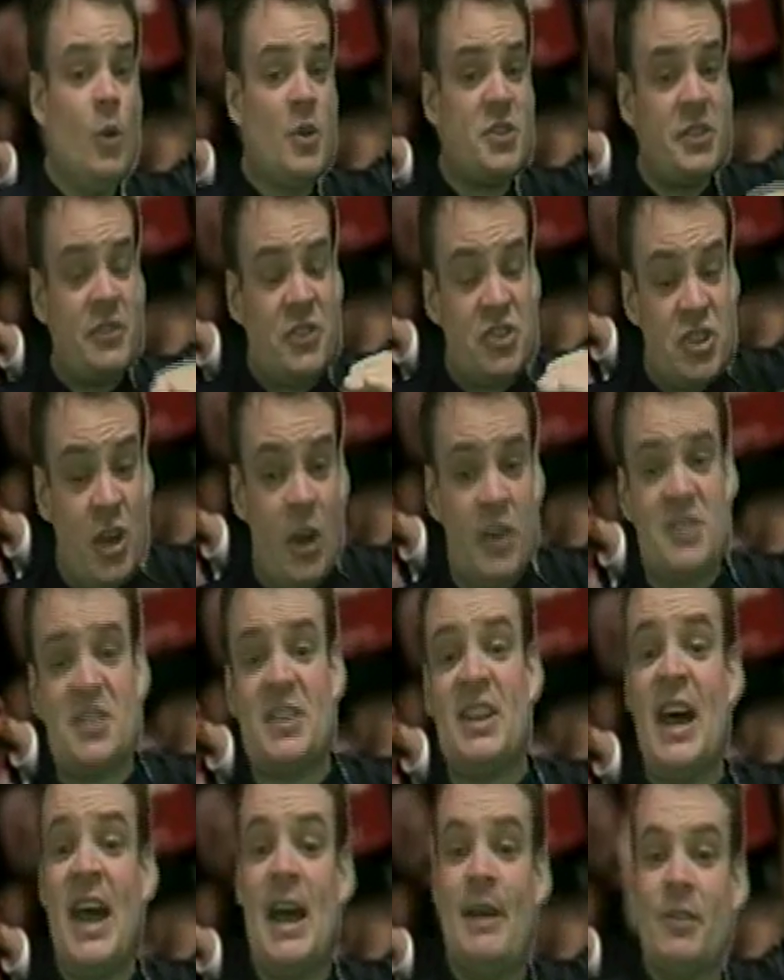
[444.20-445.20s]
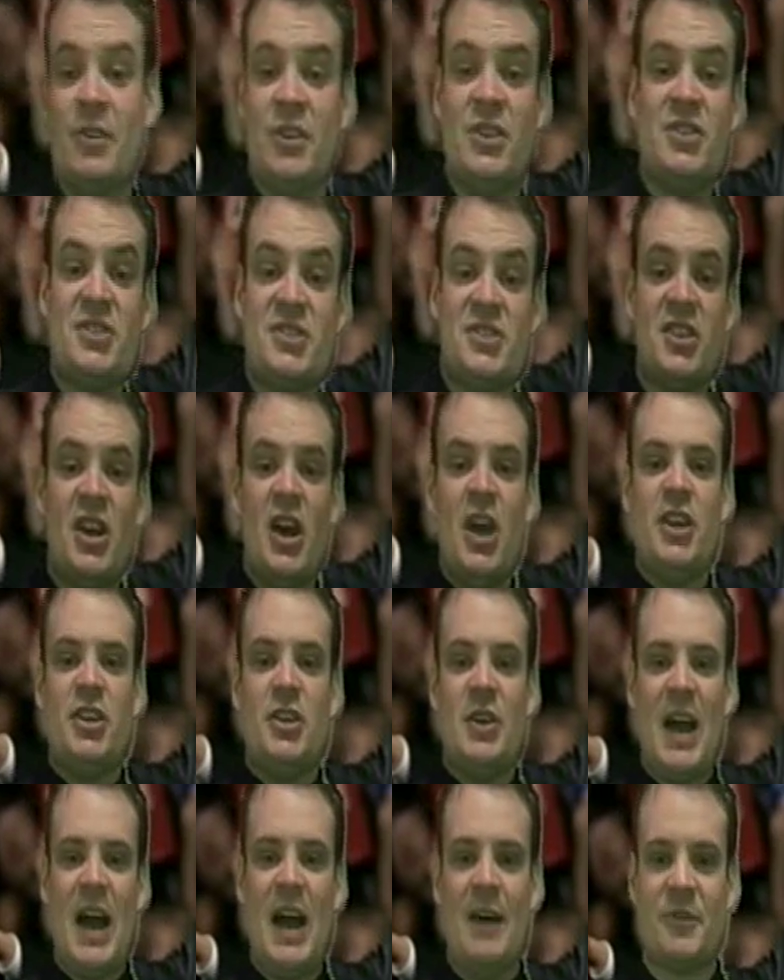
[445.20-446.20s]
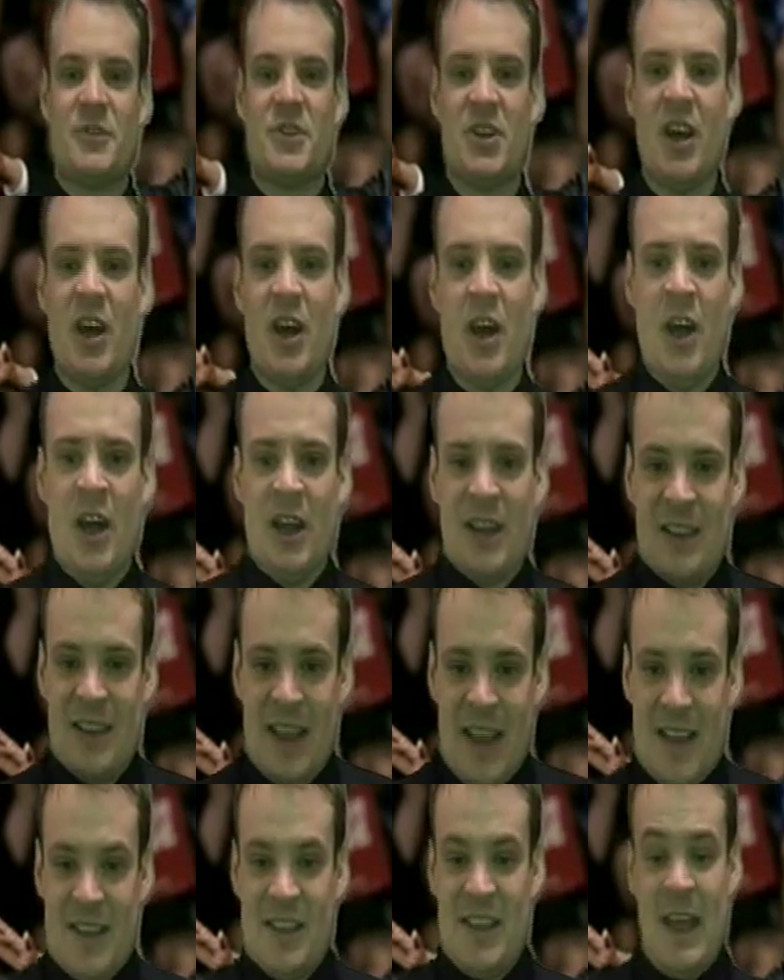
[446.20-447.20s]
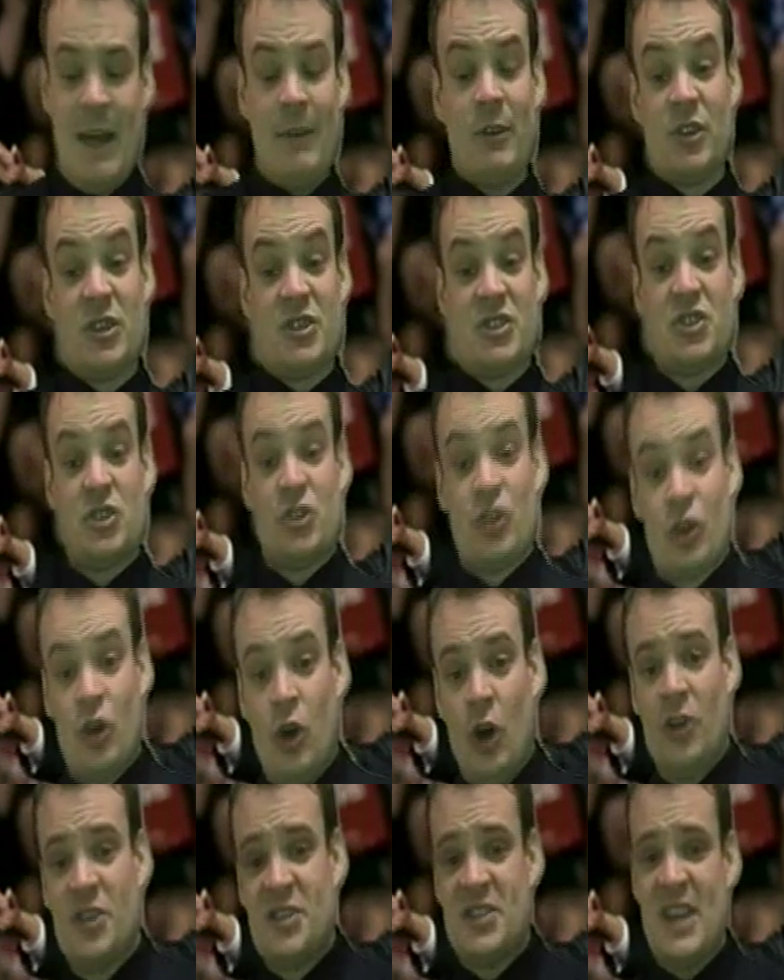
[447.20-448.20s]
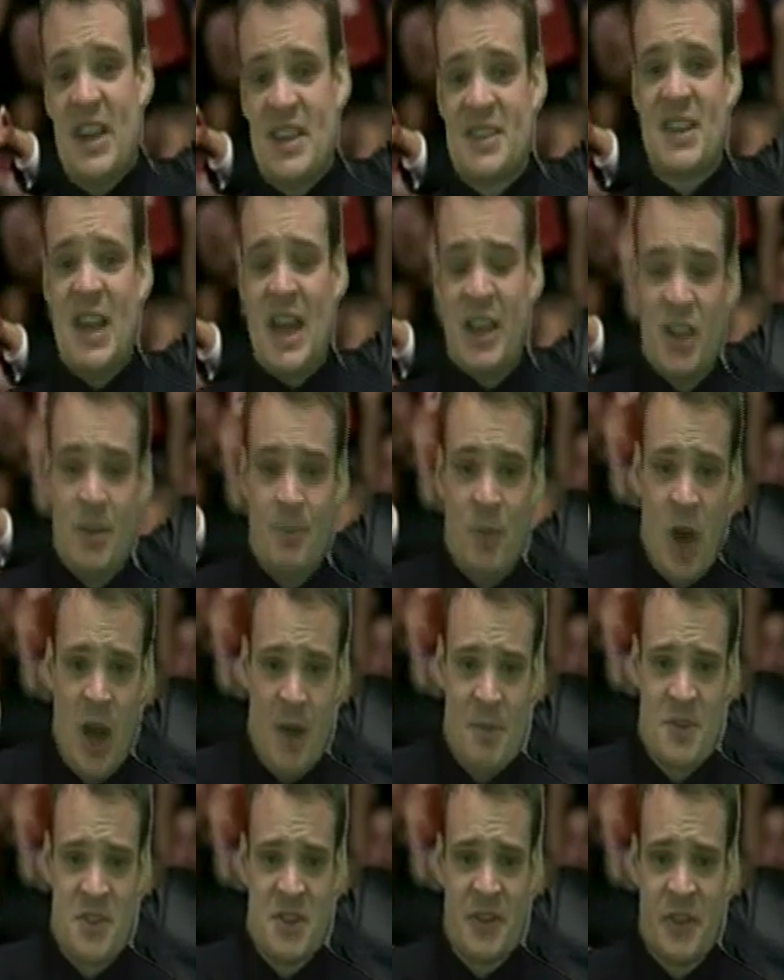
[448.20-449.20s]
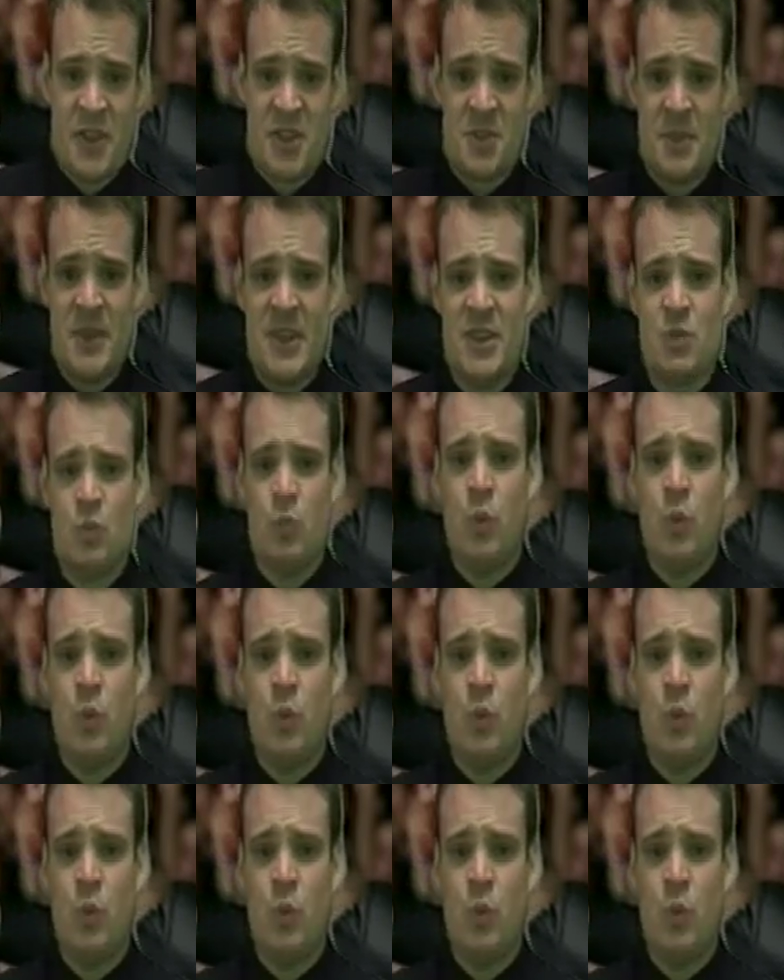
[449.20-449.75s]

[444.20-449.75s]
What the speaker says: Once you've chosen that evidence, you have to link the evidence to the context and the purpose of the speech.